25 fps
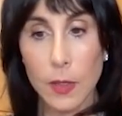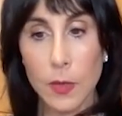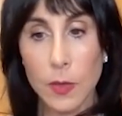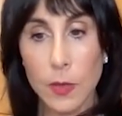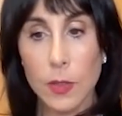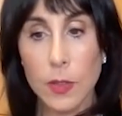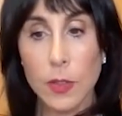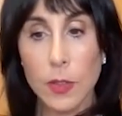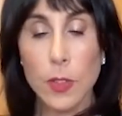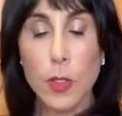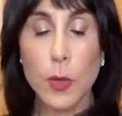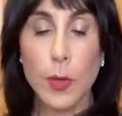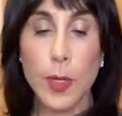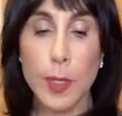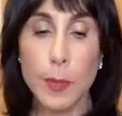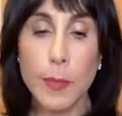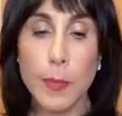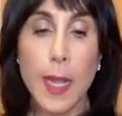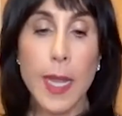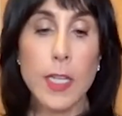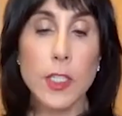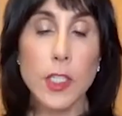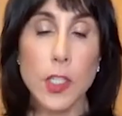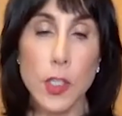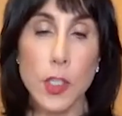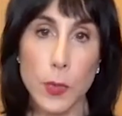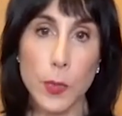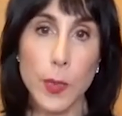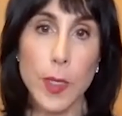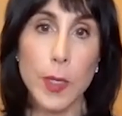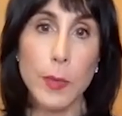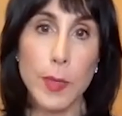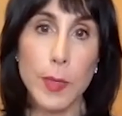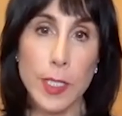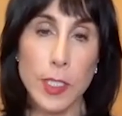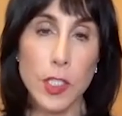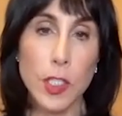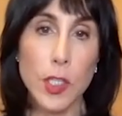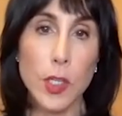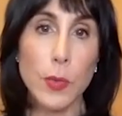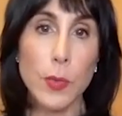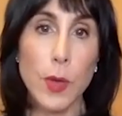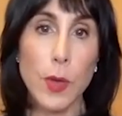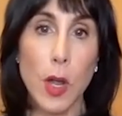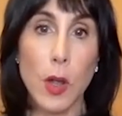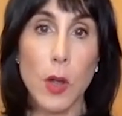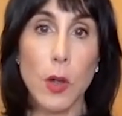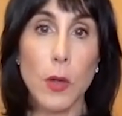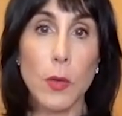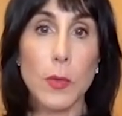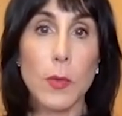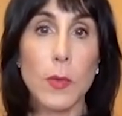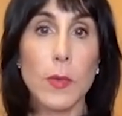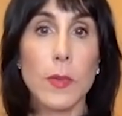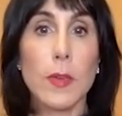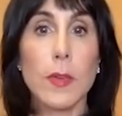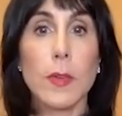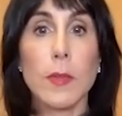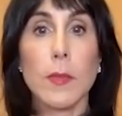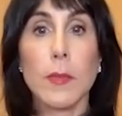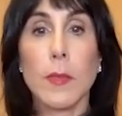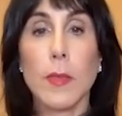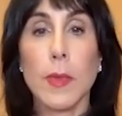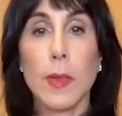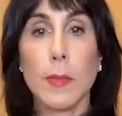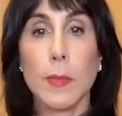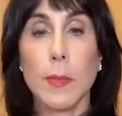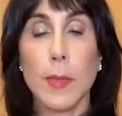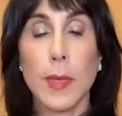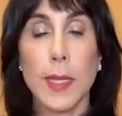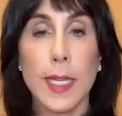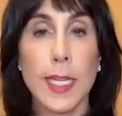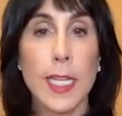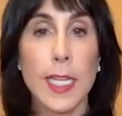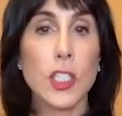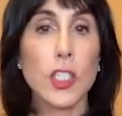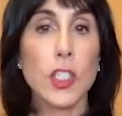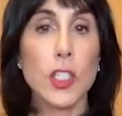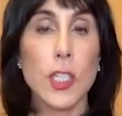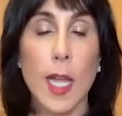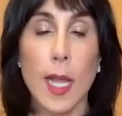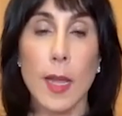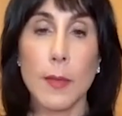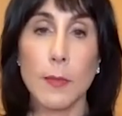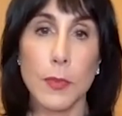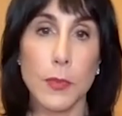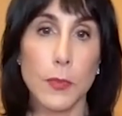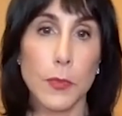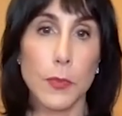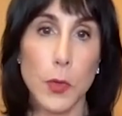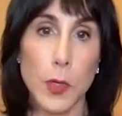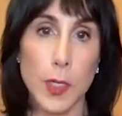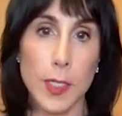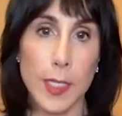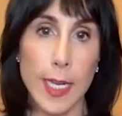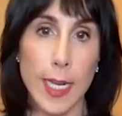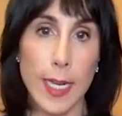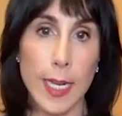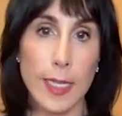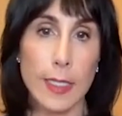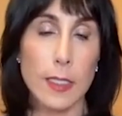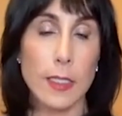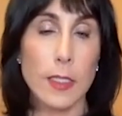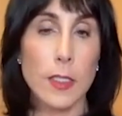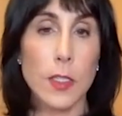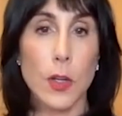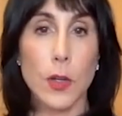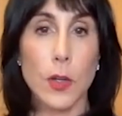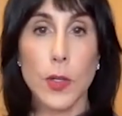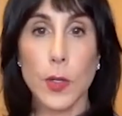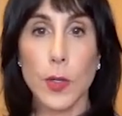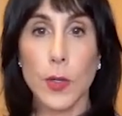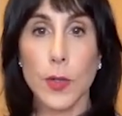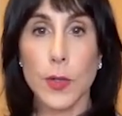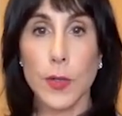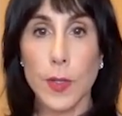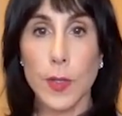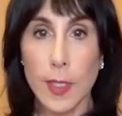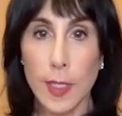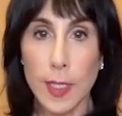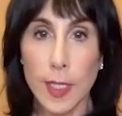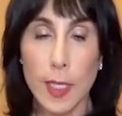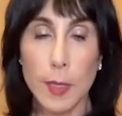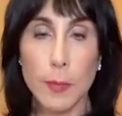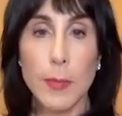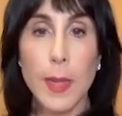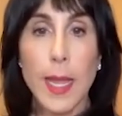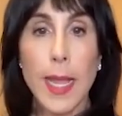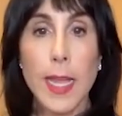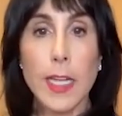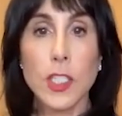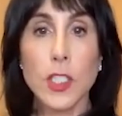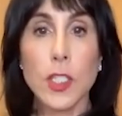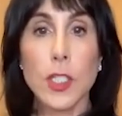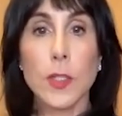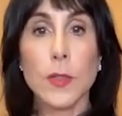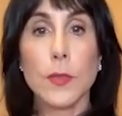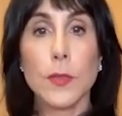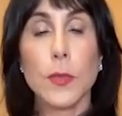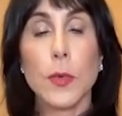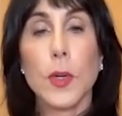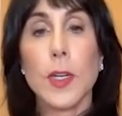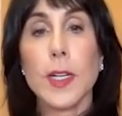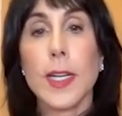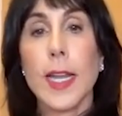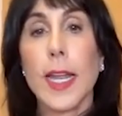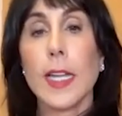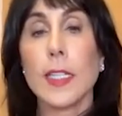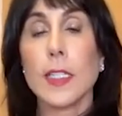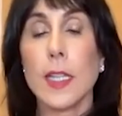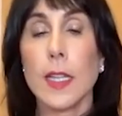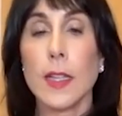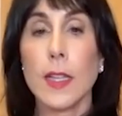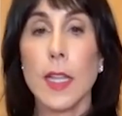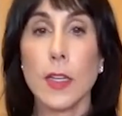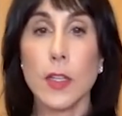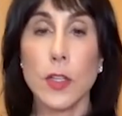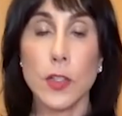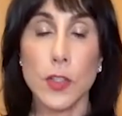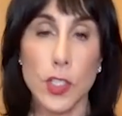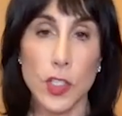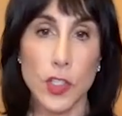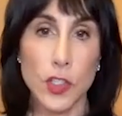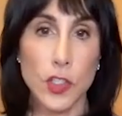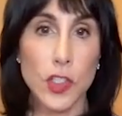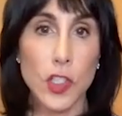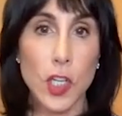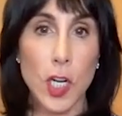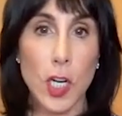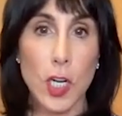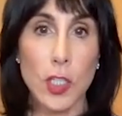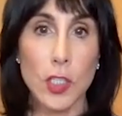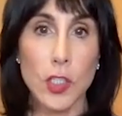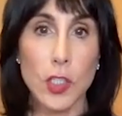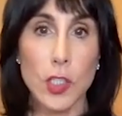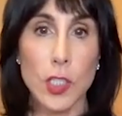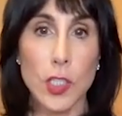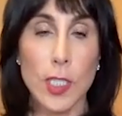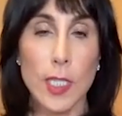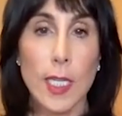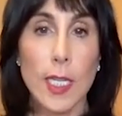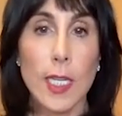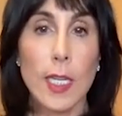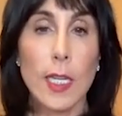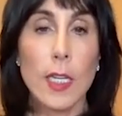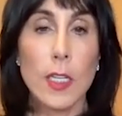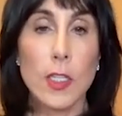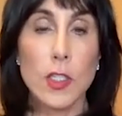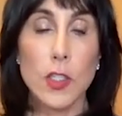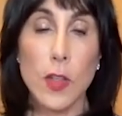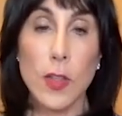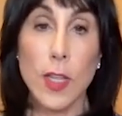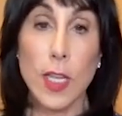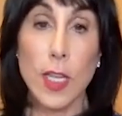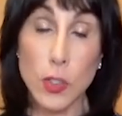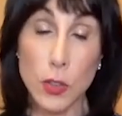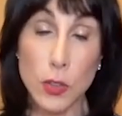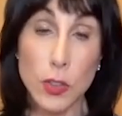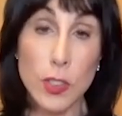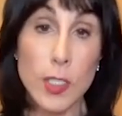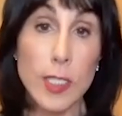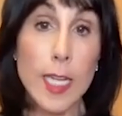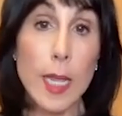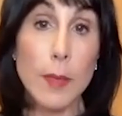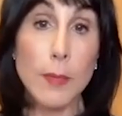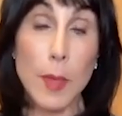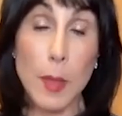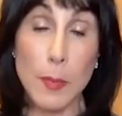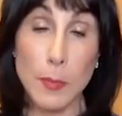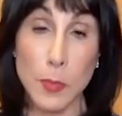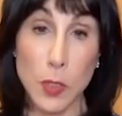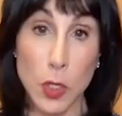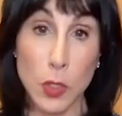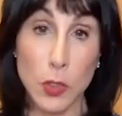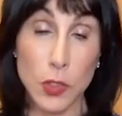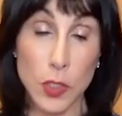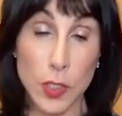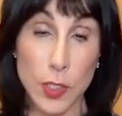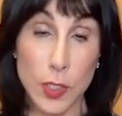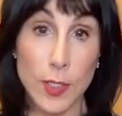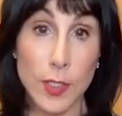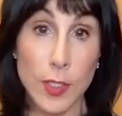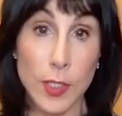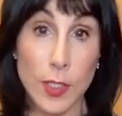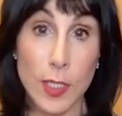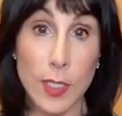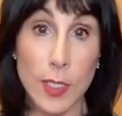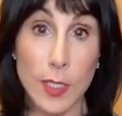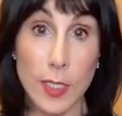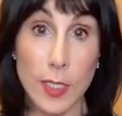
you're inpatient three weeks in a row, but each time for four days. So you're inpatient four days and then you're discharged. So they do step up doses